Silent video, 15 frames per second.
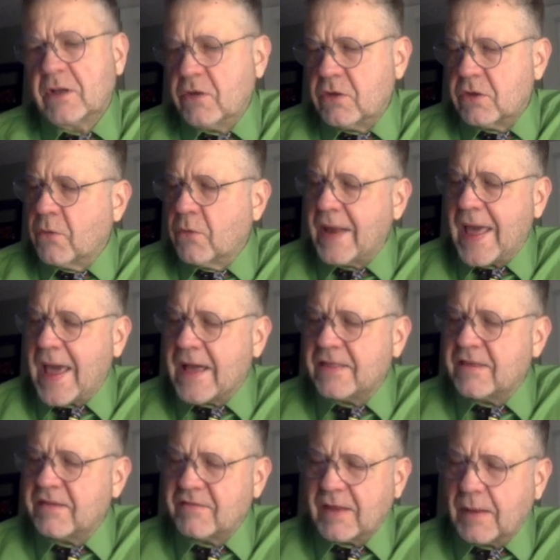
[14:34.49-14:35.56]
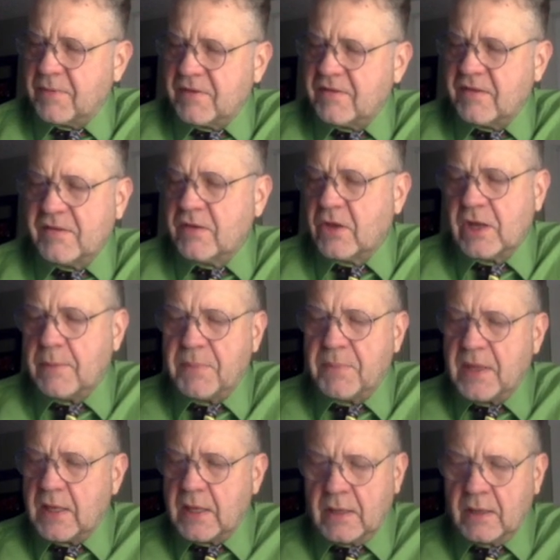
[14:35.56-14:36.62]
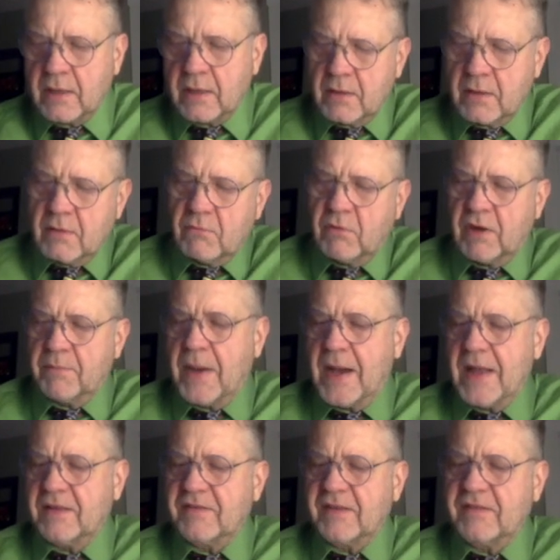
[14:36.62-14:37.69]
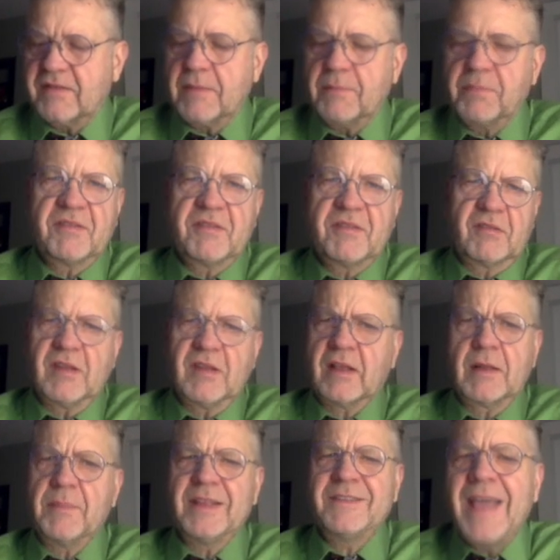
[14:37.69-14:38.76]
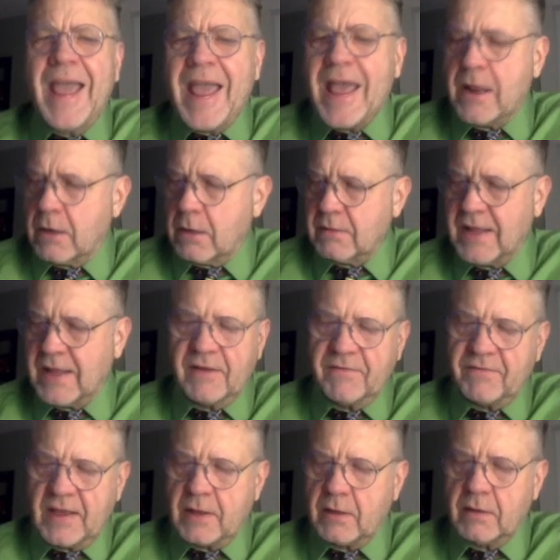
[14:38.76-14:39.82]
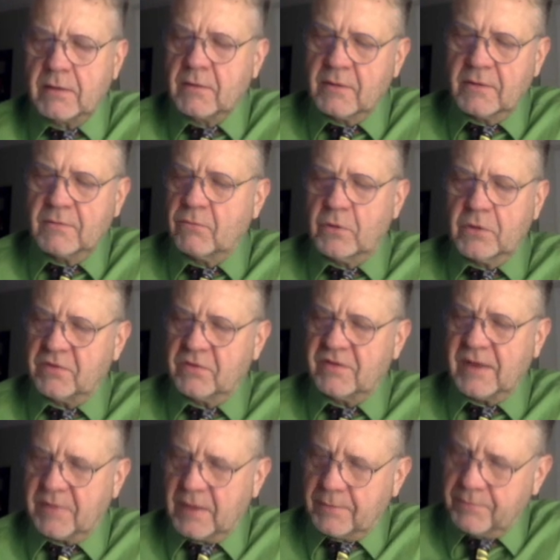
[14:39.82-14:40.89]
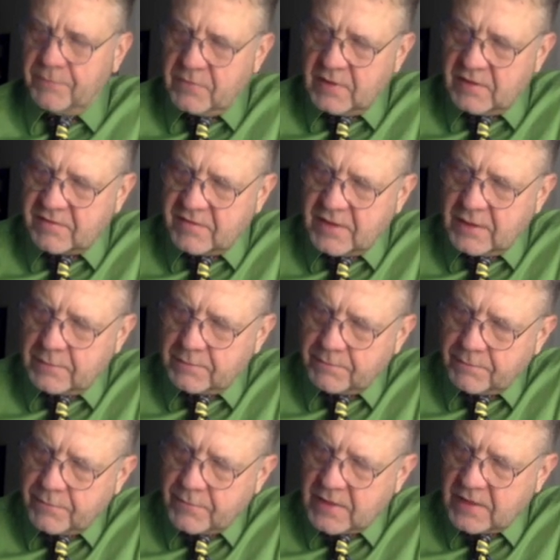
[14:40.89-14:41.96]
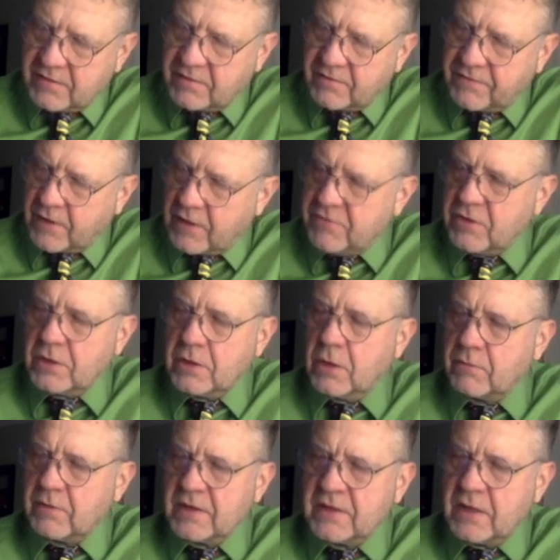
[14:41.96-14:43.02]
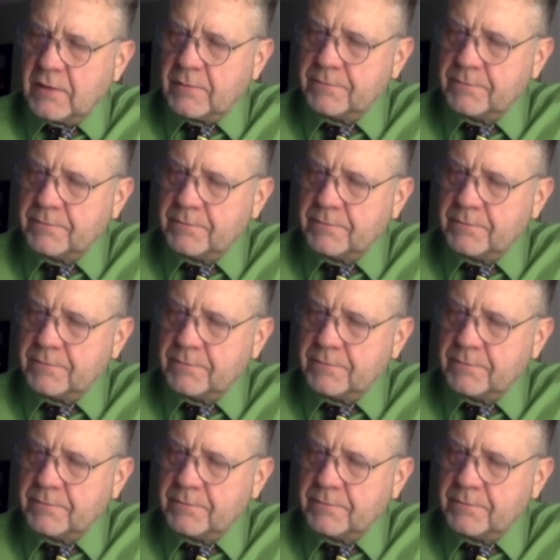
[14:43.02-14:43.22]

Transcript: You don't add this up. This isn't going to be, well, -16 plus 6. It's not going to be 10, -10 root something. This is it. That's as far as you can go right there.